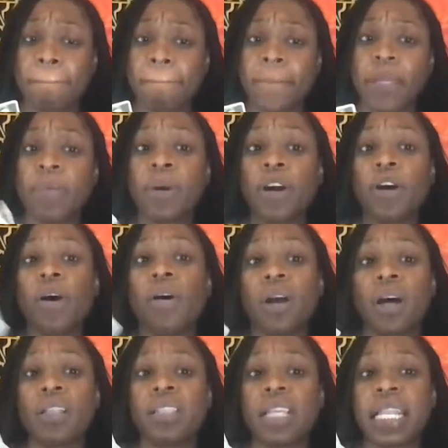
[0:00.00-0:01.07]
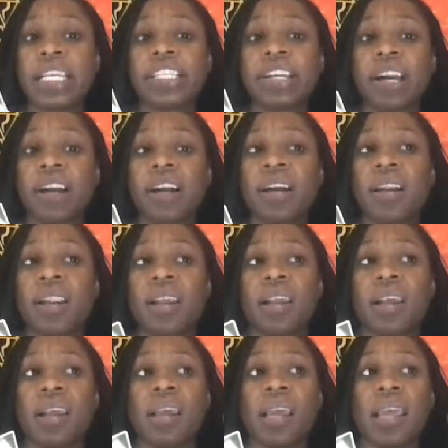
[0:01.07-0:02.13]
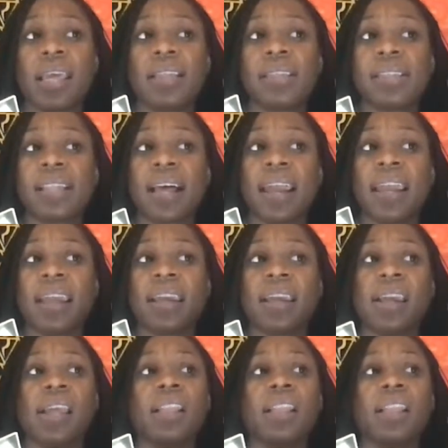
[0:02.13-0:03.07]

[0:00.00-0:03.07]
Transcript: You want to hold on to this hurt. It's like